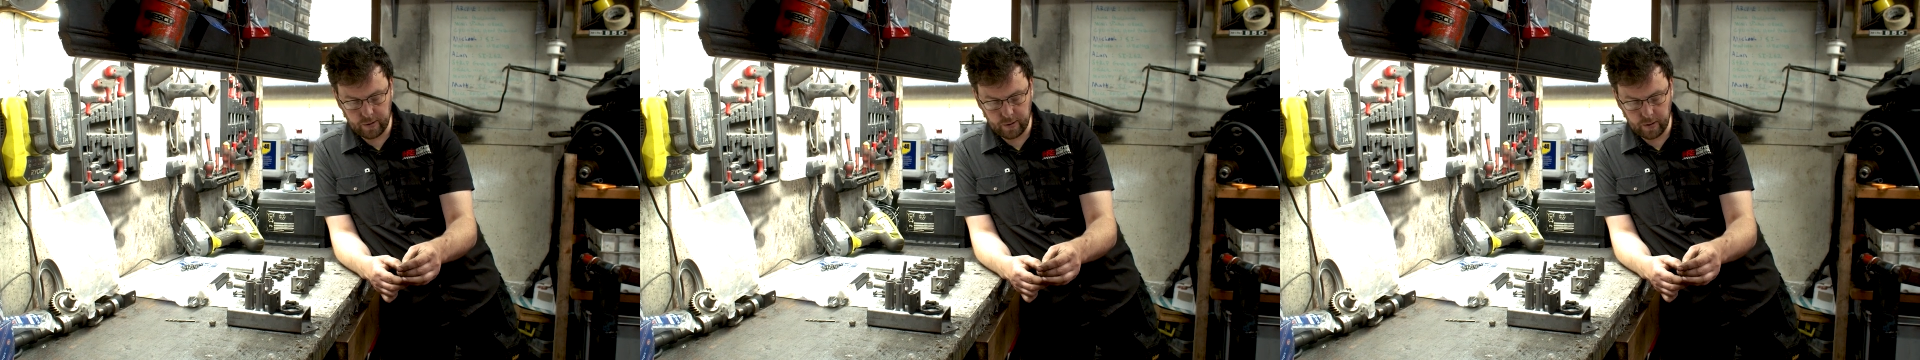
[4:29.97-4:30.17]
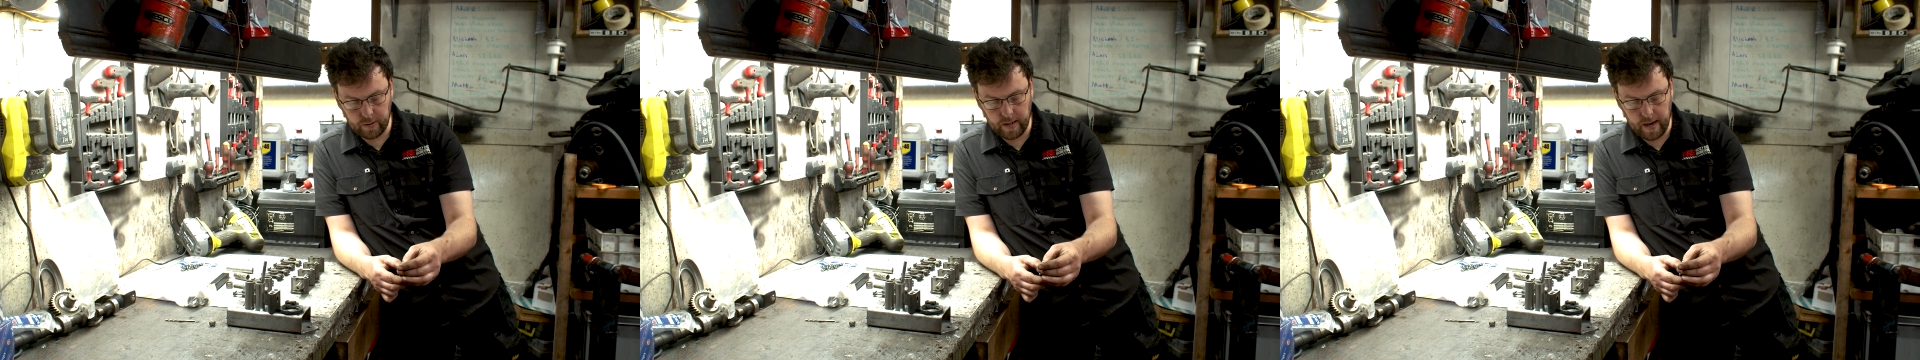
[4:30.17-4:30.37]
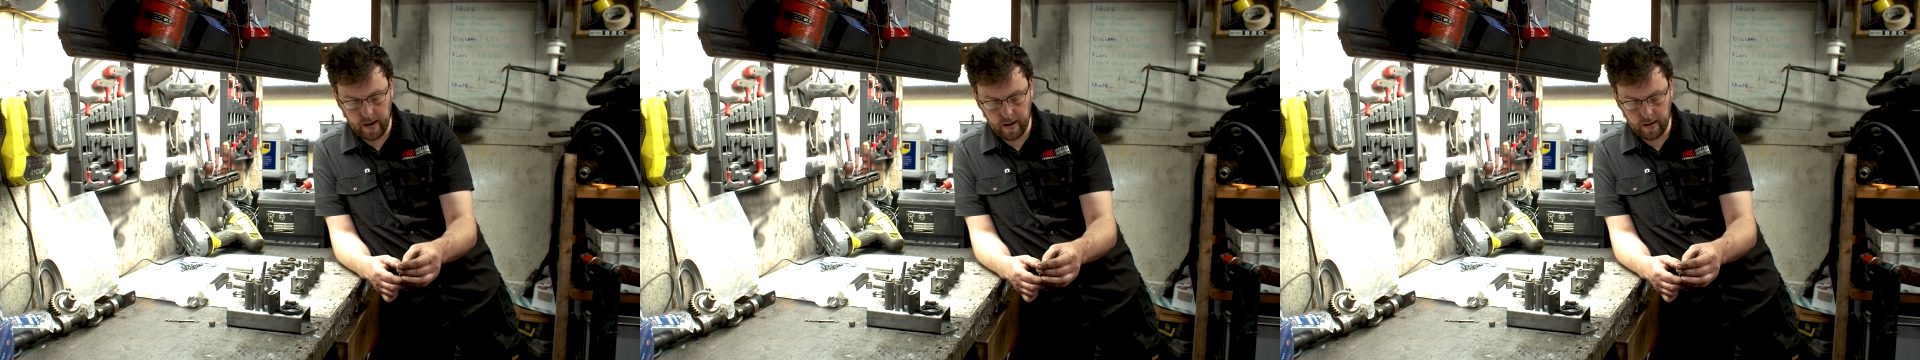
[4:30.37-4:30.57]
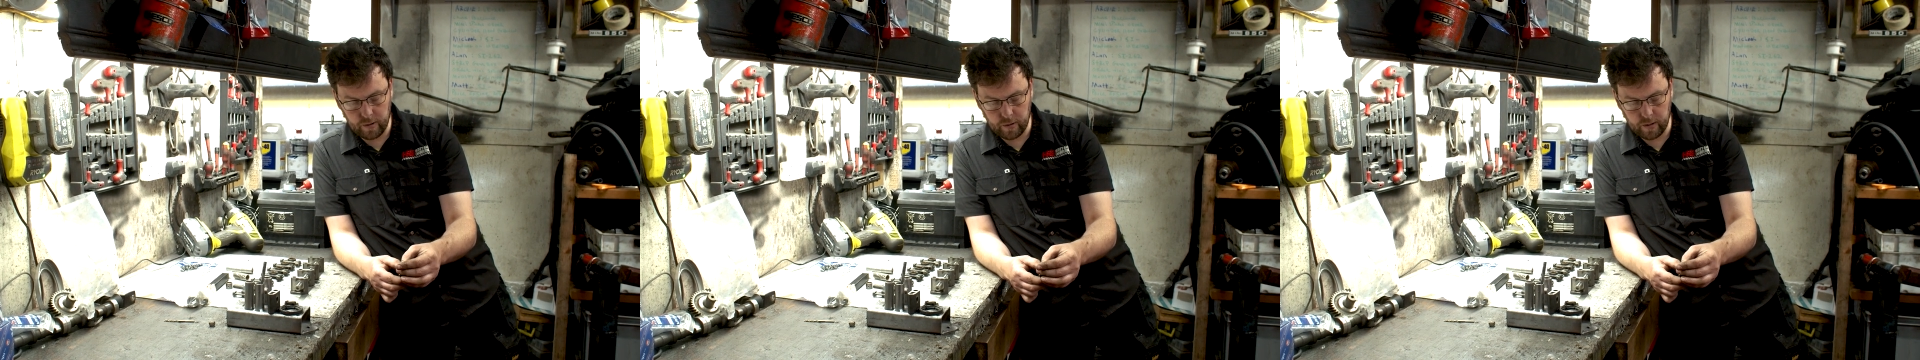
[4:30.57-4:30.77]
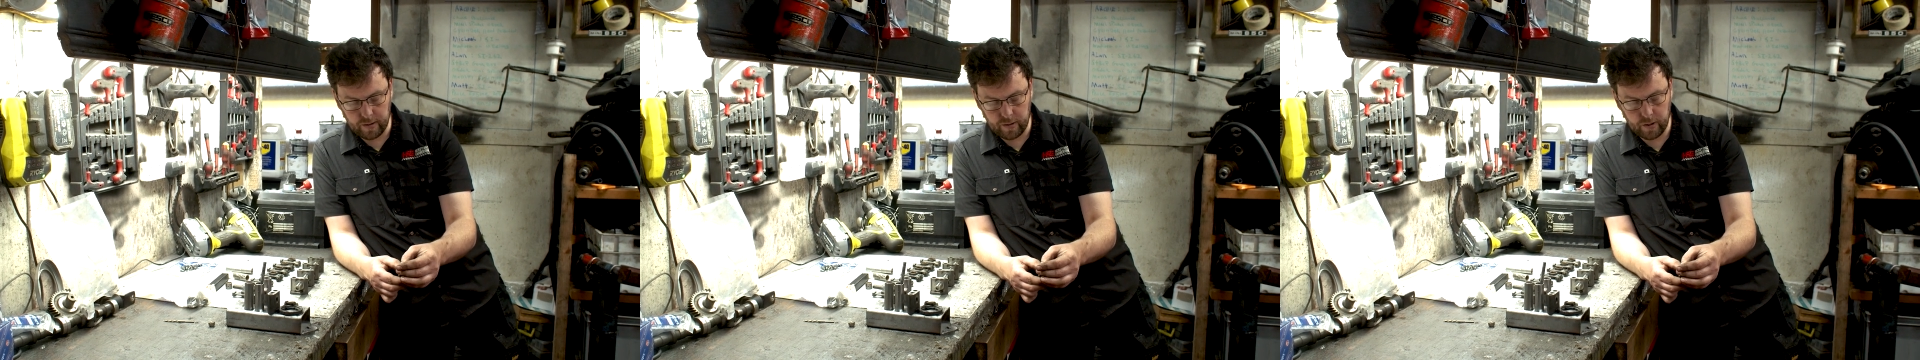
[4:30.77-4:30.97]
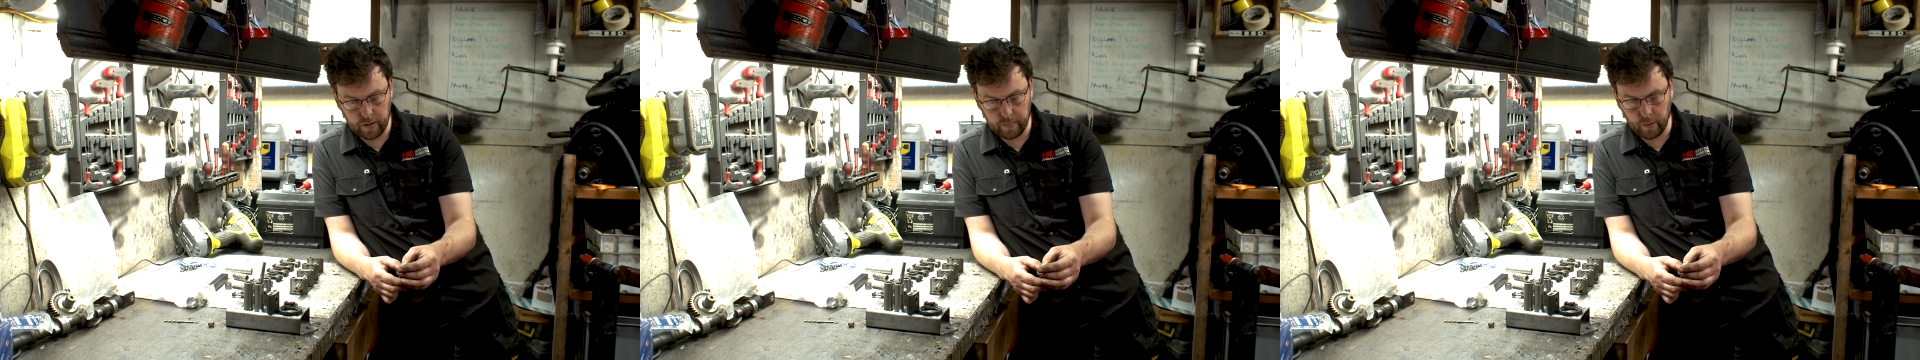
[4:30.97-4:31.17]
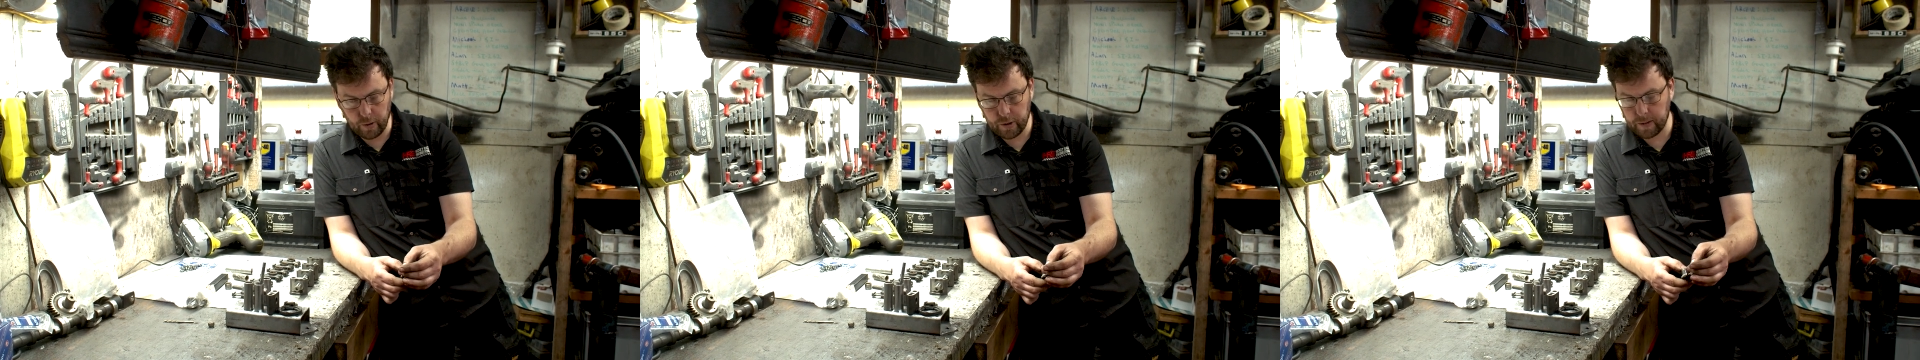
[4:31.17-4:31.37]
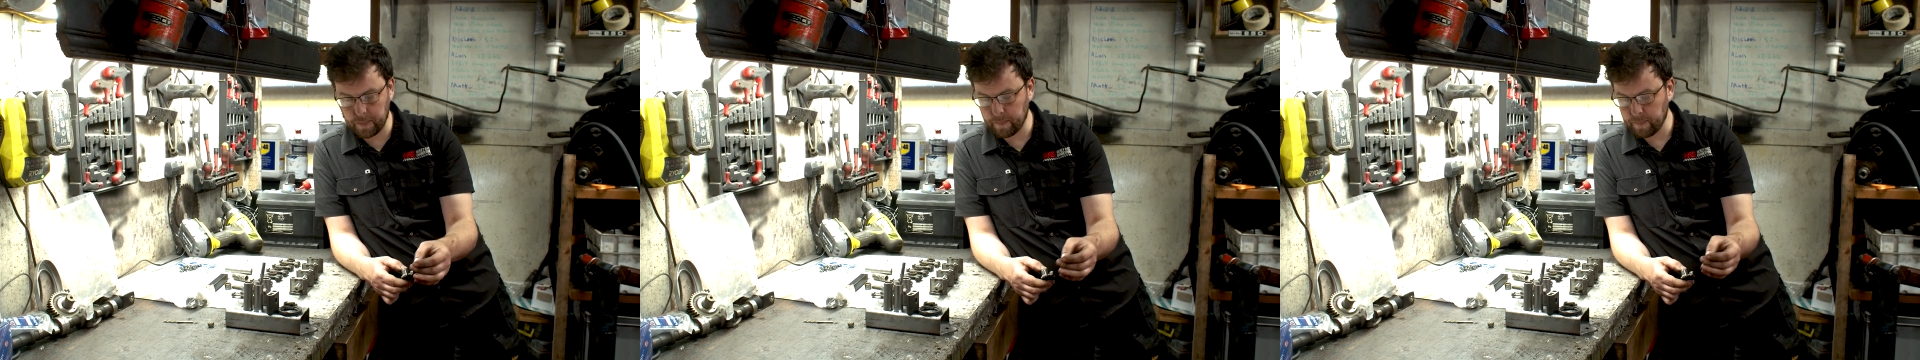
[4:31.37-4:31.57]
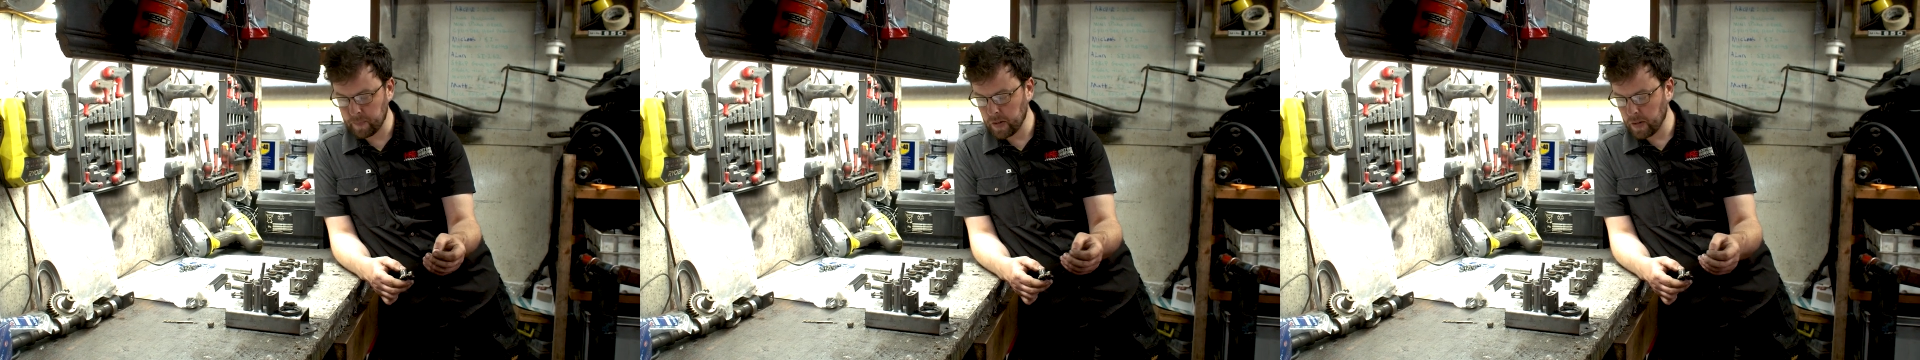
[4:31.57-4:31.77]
through there and drill through the bushing.